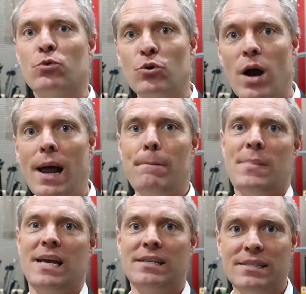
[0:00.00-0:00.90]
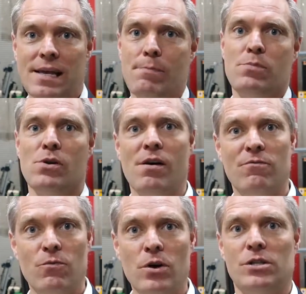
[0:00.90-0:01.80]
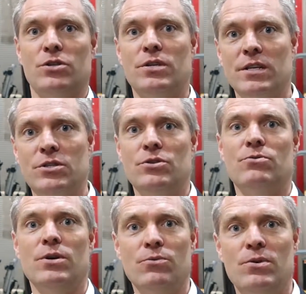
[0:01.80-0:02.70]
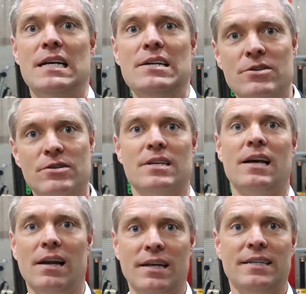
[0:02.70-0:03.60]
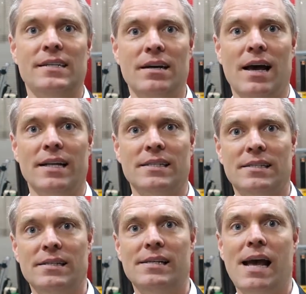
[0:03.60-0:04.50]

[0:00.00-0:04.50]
prime example of what you can do with really good LED lights.